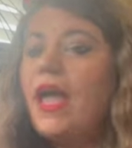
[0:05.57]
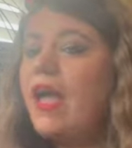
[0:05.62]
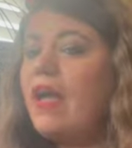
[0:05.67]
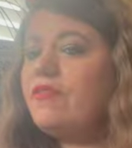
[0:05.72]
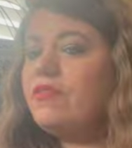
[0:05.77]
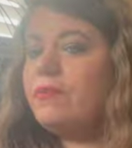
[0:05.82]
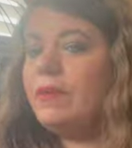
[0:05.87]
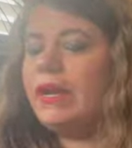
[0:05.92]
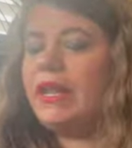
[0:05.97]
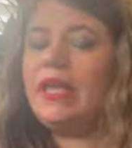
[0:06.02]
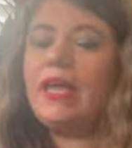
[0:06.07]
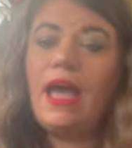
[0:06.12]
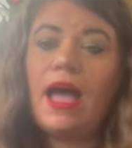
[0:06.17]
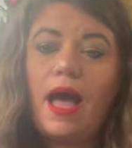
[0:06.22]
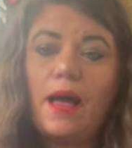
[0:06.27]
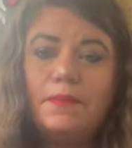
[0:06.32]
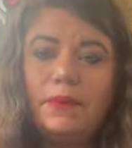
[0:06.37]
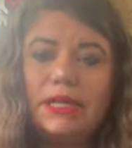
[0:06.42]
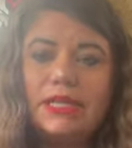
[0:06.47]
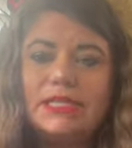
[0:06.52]
everybody.
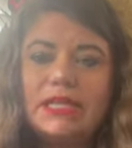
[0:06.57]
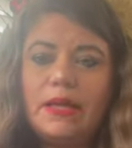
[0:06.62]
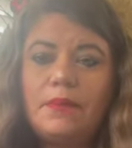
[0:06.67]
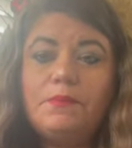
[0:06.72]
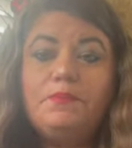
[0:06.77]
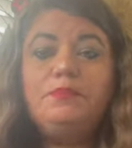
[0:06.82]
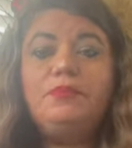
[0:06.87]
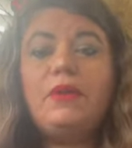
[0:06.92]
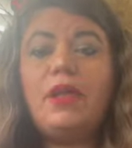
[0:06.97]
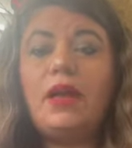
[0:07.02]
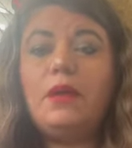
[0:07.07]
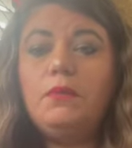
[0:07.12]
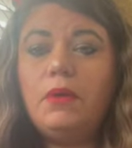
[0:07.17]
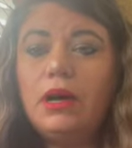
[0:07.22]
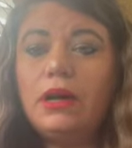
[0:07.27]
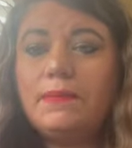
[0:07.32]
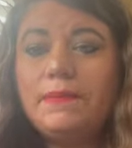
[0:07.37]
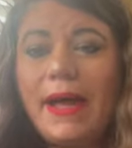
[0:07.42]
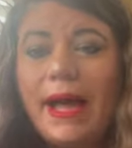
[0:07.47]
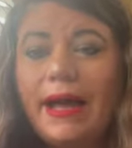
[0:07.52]
I'm Melissa, and
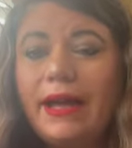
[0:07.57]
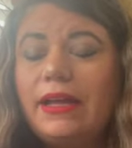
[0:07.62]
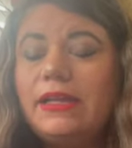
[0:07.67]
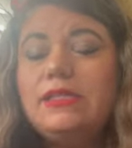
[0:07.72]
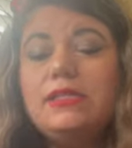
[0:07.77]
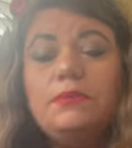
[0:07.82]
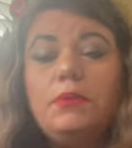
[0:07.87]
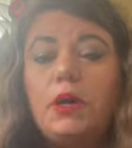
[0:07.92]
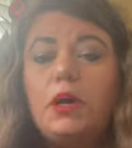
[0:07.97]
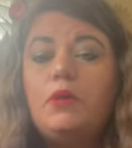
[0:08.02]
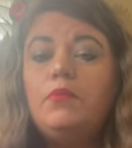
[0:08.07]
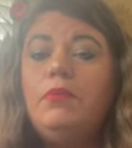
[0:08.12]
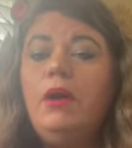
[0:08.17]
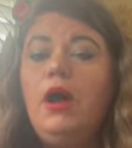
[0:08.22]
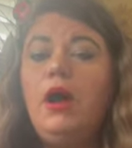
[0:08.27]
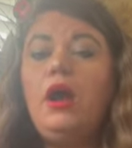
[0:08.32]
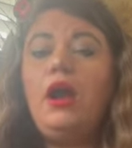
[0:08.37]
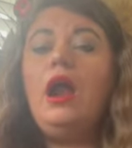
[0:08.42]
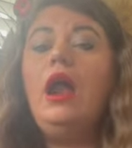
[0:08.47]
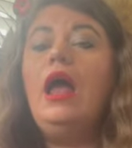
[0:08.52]
welcome back to Book
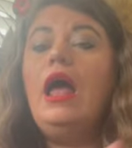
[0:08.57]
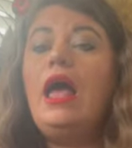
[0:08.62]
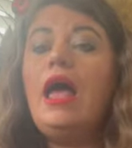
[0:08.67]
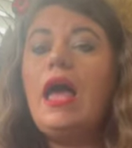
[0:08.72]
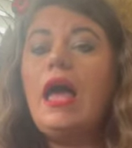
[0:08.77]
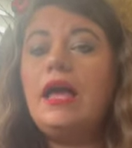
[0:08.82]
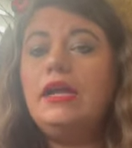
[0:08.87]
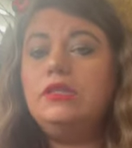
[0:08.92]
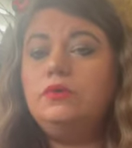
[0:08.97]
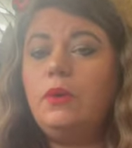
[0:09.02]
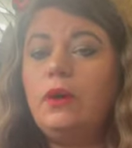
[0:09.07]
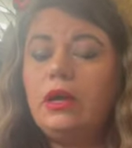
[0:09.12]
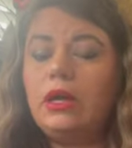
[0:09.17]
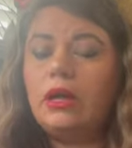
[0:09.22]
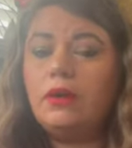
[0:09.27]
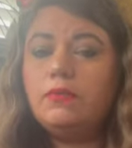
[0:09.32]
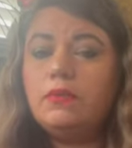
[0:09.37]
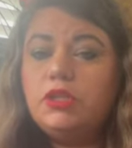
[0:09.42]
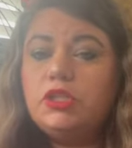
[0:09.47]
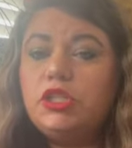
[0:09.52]
Bar, and
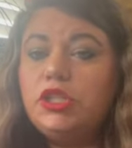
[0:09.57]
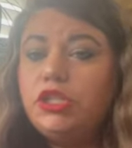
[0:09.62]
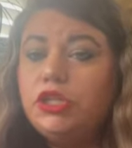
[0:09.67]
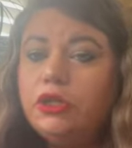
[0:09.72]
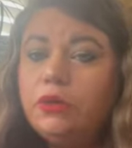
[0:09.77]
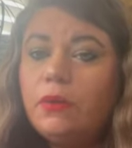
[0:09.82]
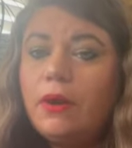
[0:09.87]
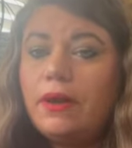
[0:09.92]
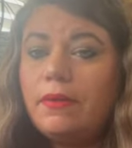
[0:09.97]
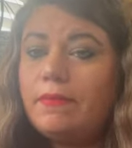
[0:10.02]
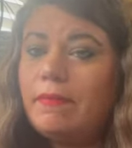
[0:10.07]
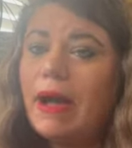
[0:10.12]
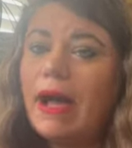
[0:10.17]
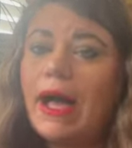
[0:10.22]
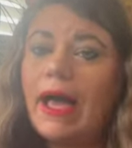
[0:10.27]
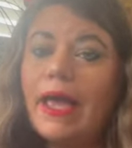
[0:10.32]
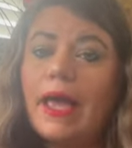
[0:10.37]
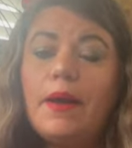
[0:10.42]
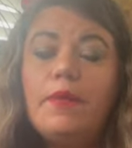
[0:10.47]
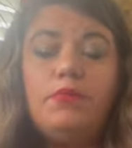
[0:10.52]
welcome to
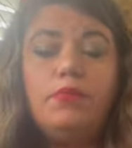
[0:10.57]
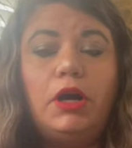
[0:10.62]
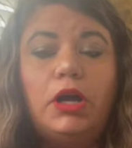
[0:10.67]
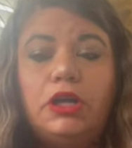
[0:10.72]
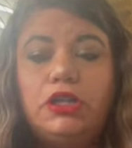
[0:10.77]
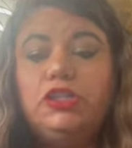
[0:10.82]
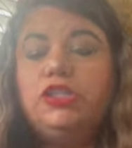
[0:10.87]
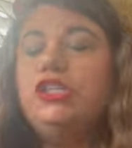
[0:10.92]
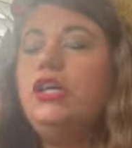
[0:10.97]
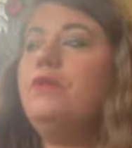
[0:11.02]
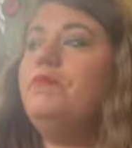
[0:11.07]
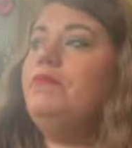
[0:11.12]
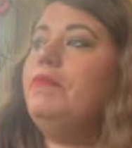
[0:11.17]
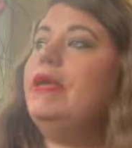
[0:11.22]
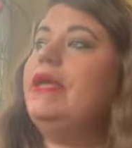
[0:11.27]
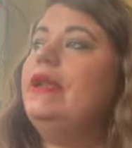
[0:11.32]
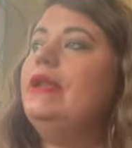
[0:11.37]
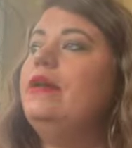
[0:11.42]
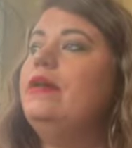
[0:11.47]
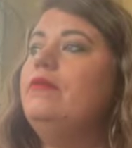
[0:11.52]
my March
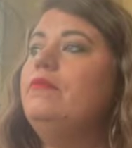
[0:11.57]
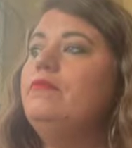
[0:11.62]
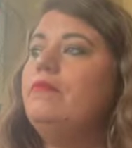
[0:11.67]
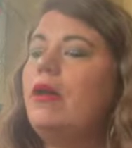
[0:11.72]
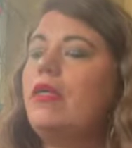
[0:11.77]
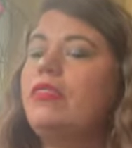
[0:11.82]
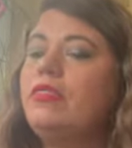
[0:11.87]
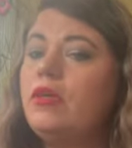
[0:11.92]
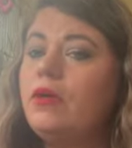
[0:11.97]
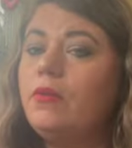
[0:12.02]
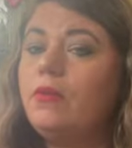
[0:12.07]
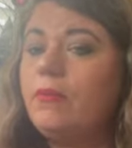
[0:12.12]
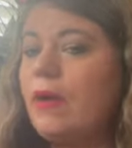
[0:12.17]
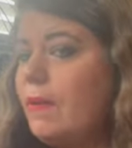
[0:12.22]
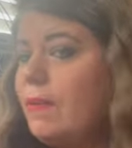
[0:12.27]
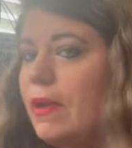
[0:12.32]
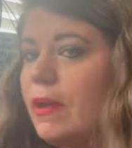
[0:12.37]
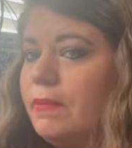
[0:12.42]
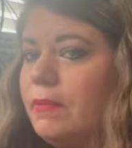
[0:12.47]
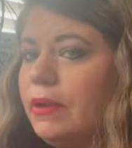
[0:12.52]
mid-month
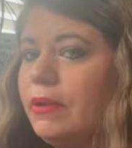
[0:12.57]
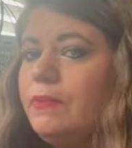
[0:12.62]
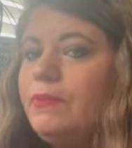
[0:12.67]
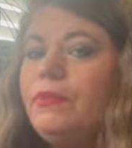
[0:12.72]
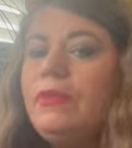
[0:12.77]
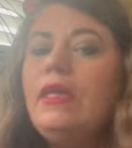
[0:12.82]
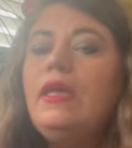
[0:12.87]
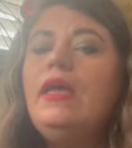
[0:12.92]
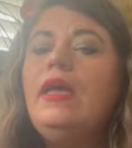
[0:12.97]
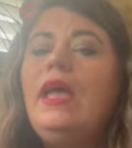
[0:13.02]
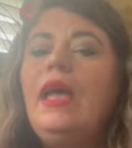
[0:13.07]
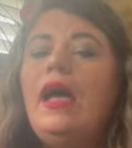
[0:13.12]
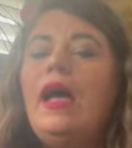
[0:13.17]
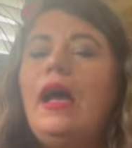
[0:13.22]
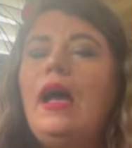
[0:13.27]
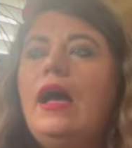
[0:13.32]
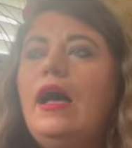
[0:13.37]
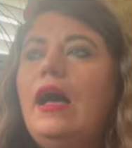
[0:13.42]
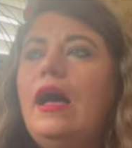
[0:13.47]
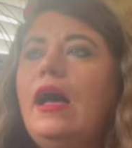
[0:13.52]
wrap-up.
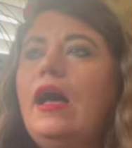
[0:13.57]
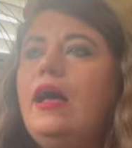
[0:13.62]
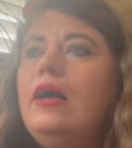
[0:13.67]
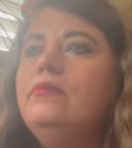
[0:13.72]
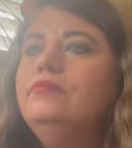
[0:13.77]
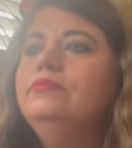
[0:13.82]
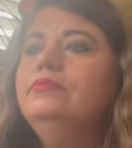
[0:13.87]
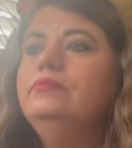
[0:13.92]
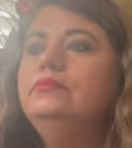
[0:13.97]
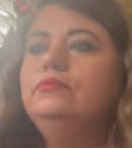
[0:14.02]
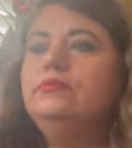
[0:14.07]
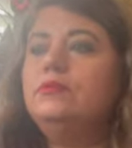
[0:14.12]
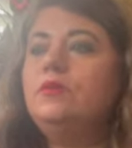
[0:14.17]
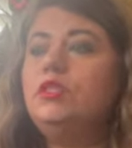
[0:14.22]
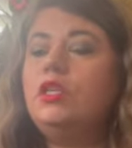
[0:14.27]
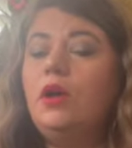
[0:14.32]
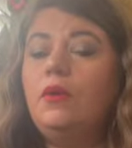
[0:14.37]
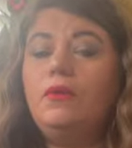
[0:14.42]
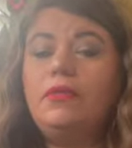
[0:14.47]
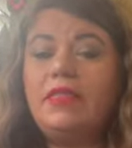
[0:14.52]

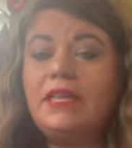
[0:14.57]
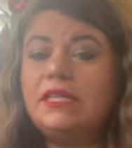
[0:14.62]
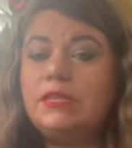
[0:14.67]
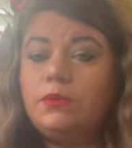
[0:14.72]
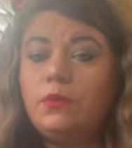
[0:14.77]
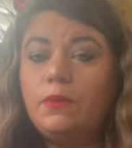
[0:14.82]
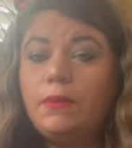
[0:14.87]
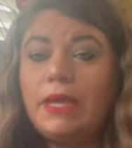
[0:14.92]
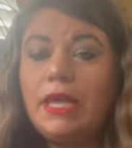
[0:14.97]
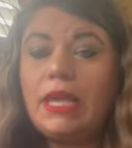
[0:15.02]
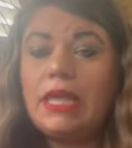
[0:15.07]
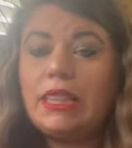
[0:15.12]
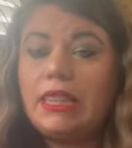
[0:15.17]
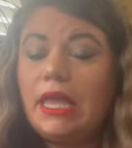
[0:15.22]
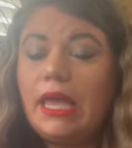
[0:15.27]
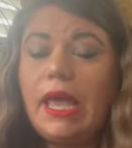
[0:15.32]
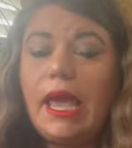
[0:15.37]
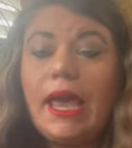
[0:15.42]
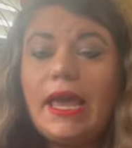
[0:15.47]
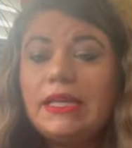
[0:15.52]
So this will be
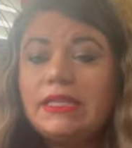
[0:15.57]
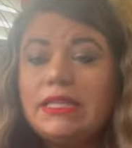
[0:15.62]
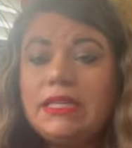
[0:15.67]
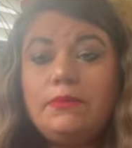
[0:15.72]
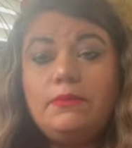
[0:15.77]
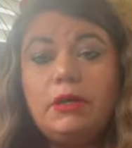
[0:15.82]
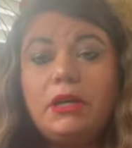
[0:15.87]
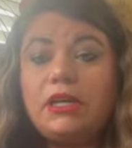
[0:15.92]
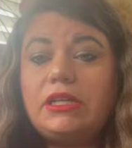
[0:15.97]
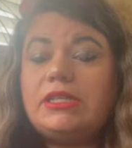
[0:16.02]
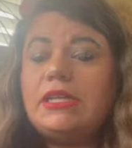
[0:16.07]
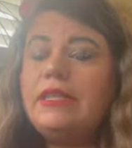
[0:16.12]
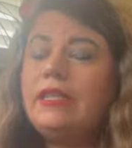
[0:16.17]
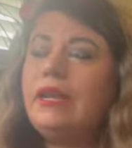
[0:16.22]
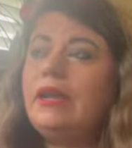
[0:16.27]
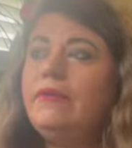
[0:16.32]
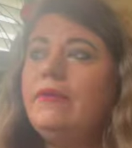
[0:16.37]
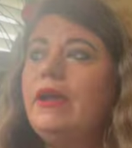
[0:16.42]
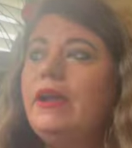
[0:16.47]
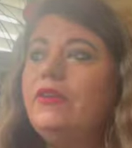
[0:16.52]
the 18 books that
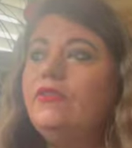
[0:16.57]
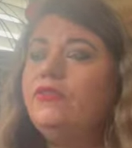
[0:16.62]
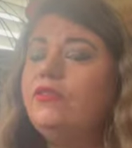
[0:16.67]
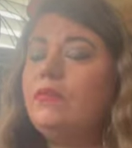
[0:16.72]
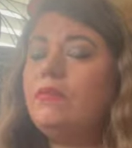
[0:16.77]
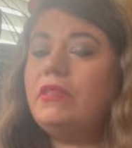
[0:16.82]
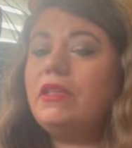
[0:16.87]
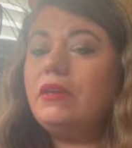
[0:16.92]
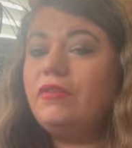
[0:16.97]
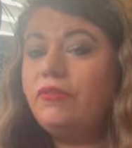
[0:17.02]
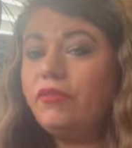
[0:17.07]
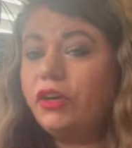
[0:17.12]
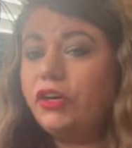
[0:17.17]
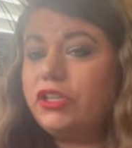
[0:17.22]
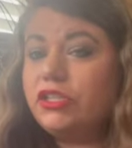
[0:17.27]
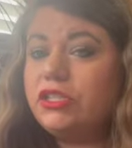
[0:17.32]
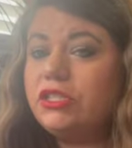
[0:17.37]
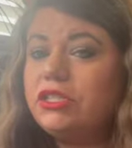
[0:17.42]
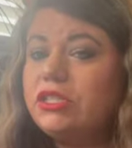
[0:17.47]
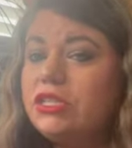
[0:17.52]
I read from the
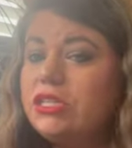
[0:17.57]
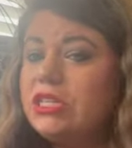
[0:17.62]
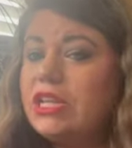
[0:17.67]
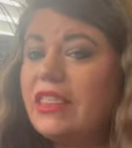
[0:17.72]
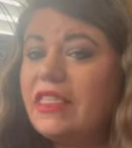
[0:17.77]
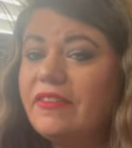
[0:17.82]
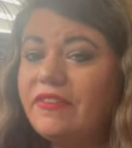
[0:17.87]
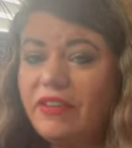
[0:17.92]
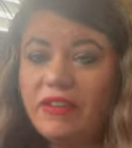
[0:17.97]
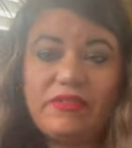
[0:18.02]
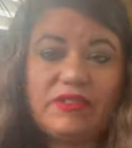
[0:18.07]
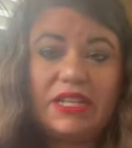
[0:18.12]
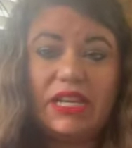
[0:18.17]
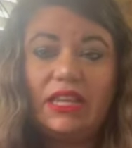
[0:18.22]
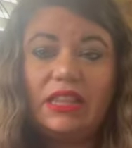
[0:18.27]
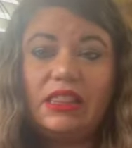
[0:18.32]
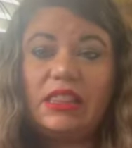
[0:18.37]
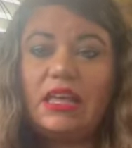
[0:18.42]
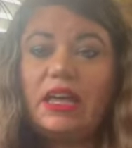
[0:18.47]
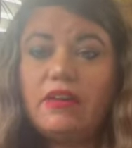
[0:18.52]
1st to the
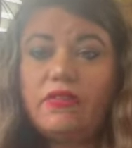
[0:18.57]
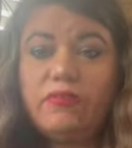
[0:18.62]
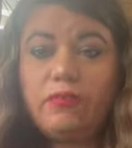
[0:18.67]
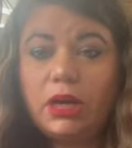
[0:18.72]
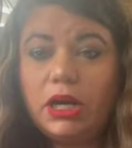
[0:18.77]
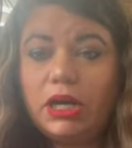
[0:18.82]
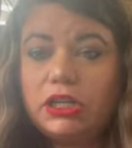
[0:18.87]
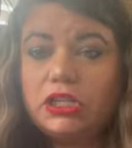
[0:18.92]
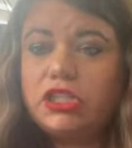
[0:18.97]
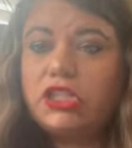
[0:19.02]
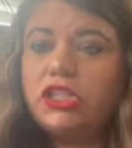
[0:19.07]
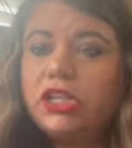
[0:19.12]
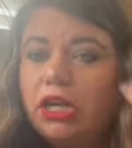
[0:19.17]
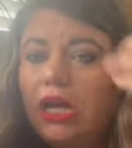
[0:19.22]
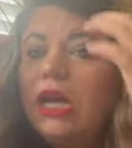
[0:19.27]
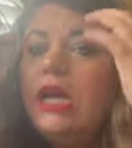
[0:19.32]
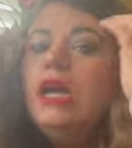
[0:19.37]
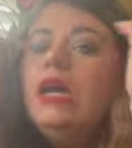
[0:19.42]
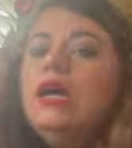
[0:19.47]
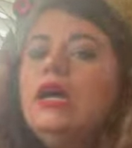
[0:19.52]
15th of March,
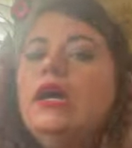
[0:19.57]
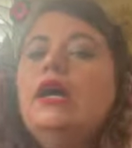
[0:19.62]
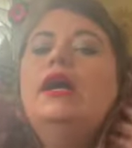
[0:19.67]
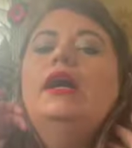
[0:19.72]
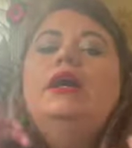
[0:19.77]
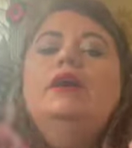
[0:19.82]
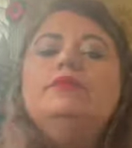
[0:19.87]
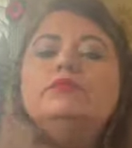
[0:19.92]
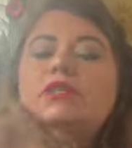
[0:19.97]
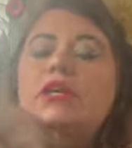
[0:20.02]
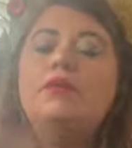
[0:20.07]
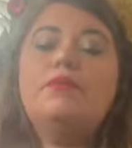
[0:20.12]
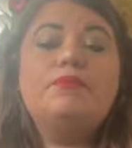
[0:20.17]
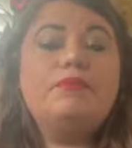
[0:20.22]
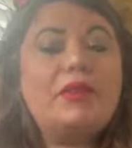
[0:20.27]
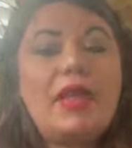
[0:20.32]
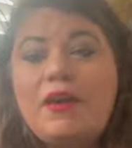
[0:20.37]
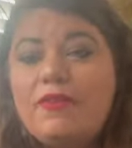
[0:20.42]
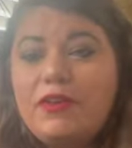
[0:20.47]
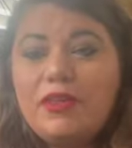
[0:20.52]
so
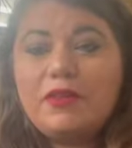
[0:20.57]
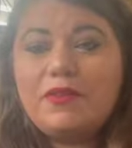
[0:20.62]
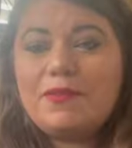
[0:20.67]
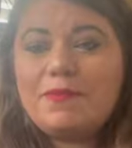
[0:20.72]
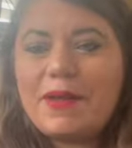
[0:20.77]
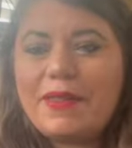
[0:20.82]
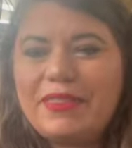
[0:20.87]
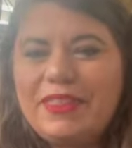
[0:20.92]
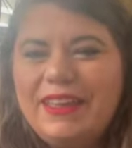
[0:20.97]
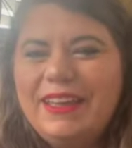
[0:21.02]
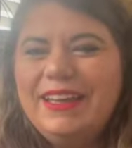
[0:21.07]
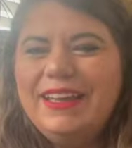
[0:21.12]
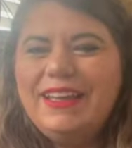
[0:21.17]
halfway through the month.